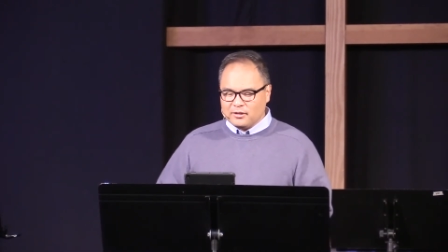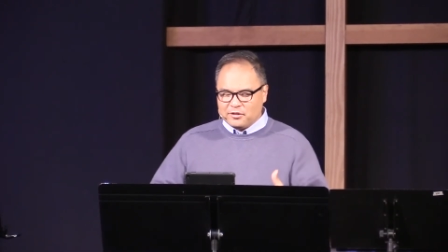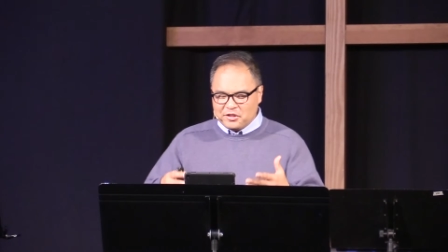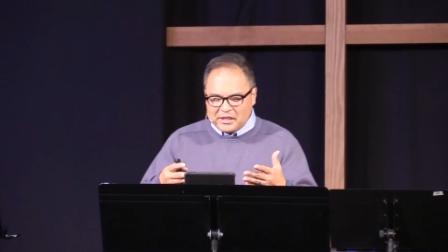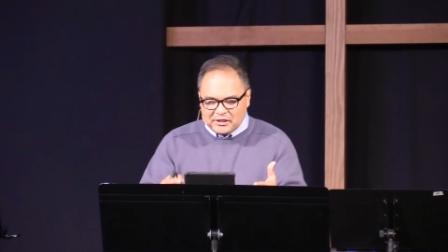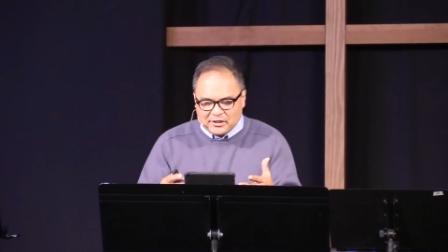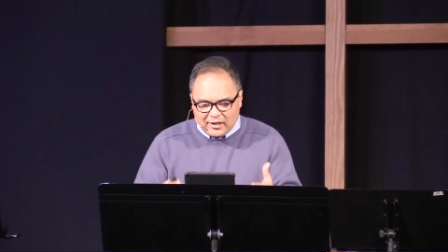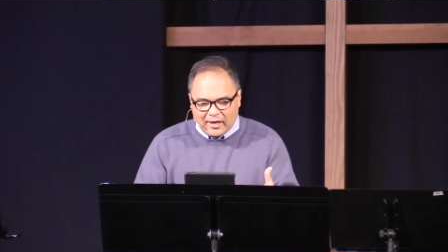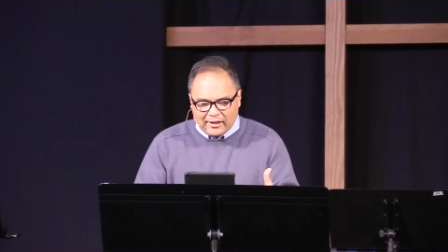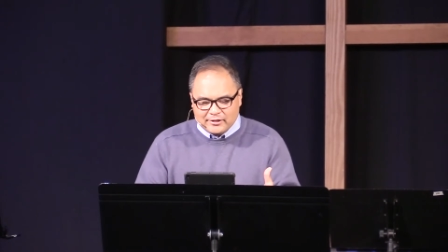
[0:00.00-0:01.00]
These
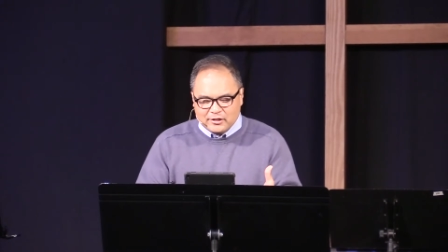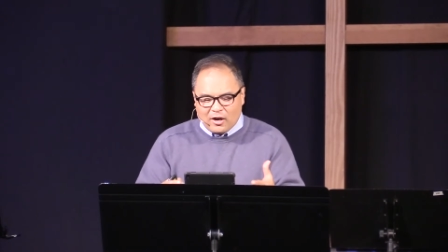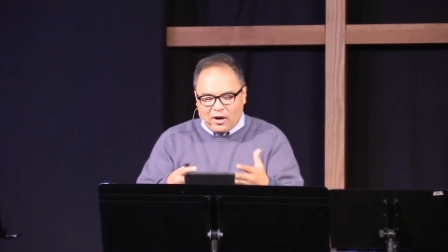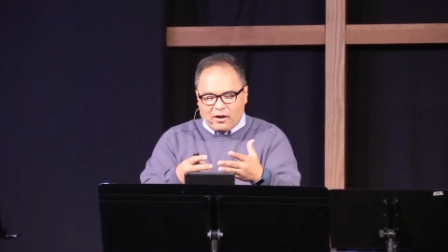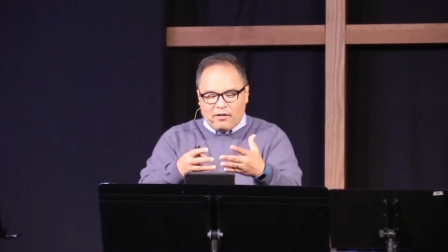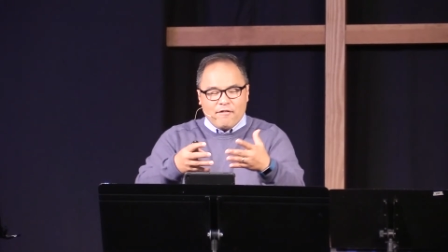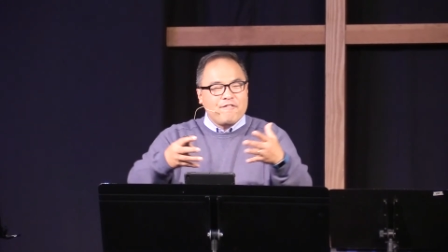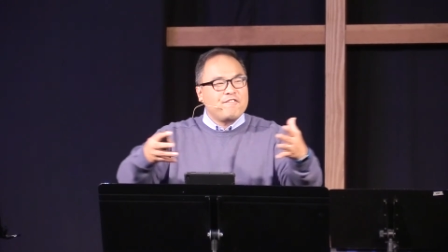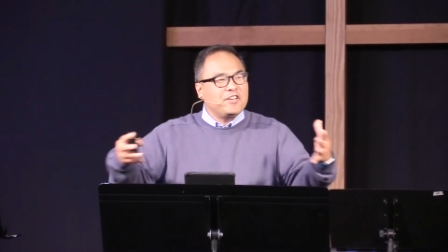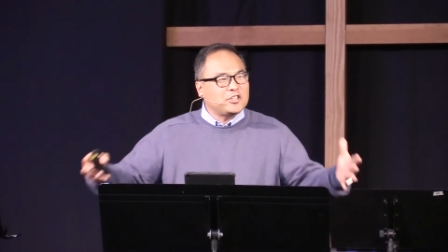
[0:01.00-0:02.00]
guys are
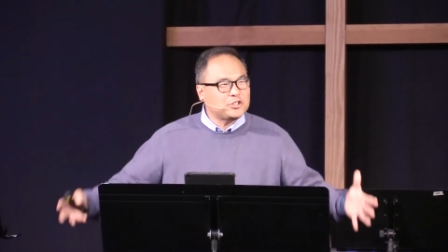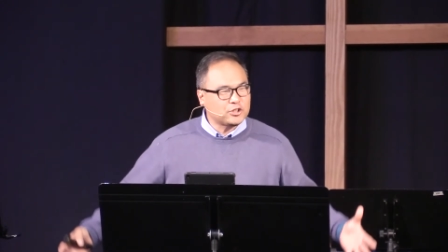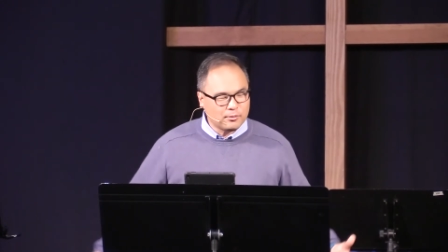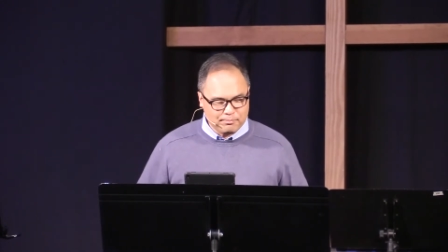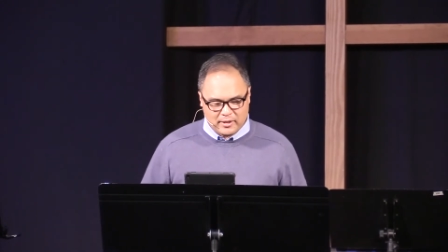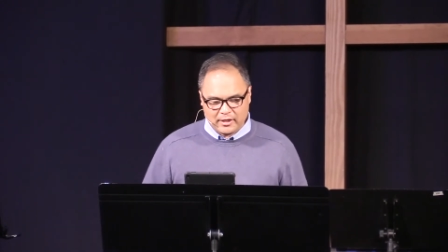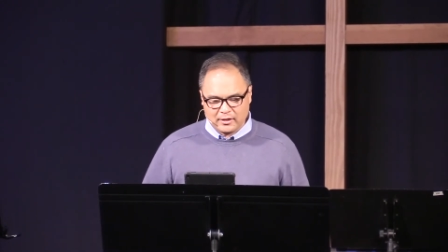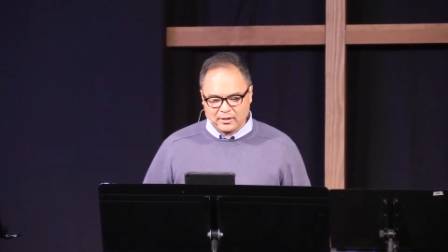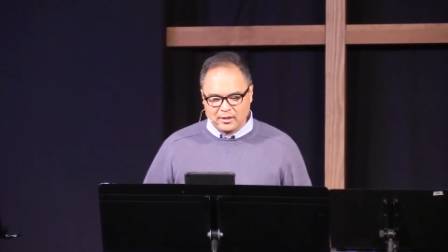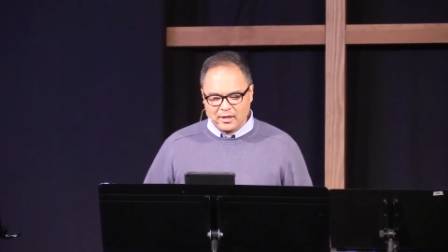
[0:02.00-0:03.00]

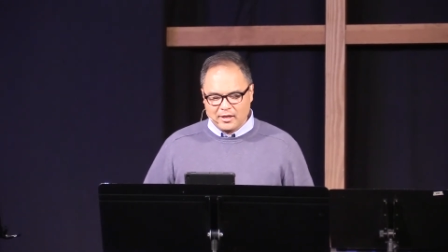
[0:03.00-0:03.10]
fishermen,